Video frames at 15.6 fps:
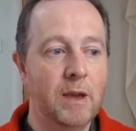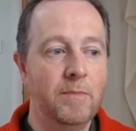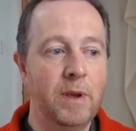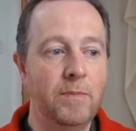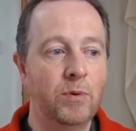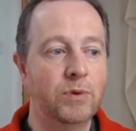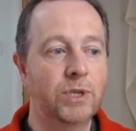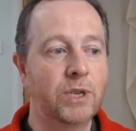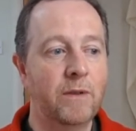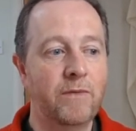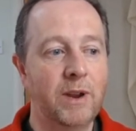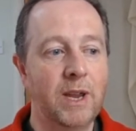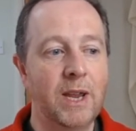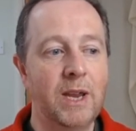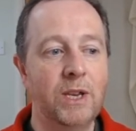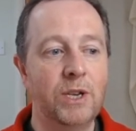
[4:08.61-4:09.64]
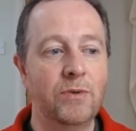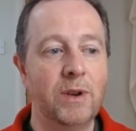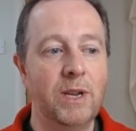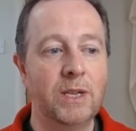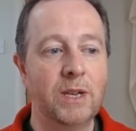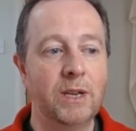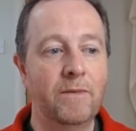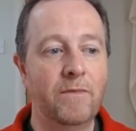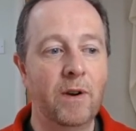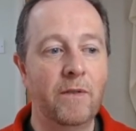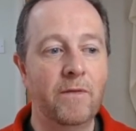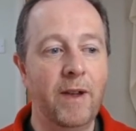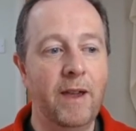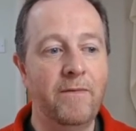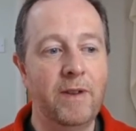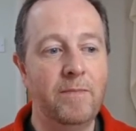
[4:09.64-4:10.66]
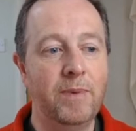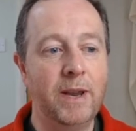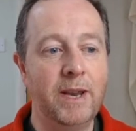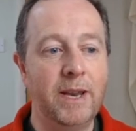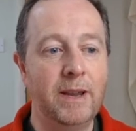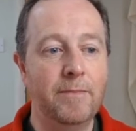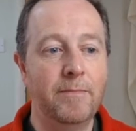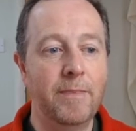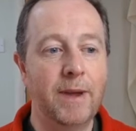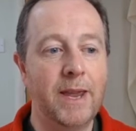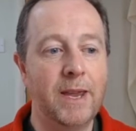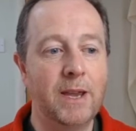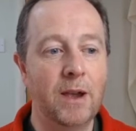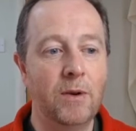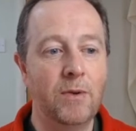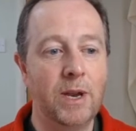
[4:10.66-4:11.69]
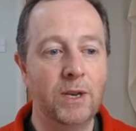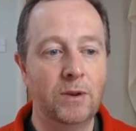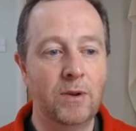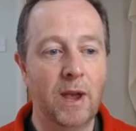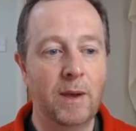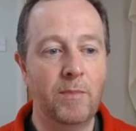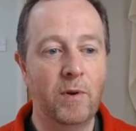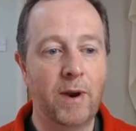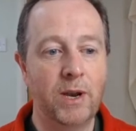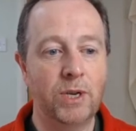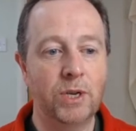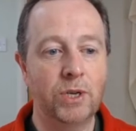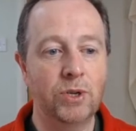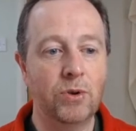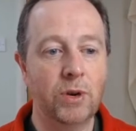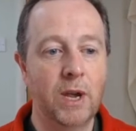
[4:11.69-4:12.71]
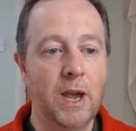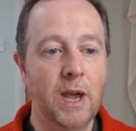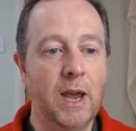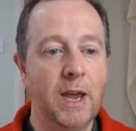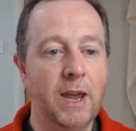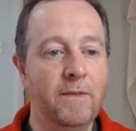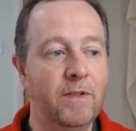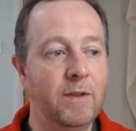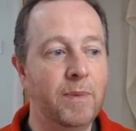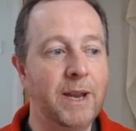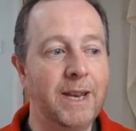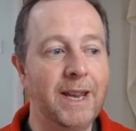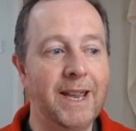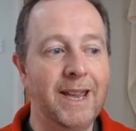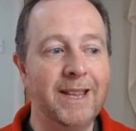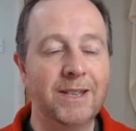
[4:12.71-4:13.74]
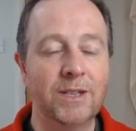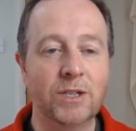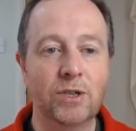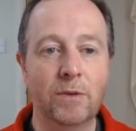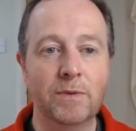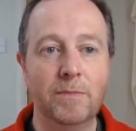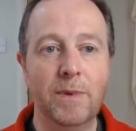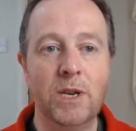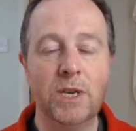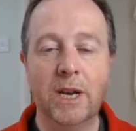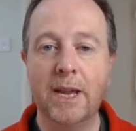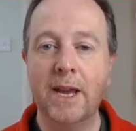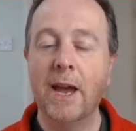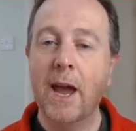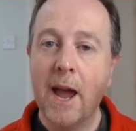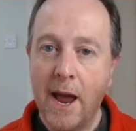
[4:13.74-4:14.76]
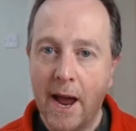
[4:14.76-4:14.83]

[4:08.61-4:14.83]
People suffering injuries that involve heavy bleeding may go into hemorrhagic shock if the bleeding isn't stopped immediately.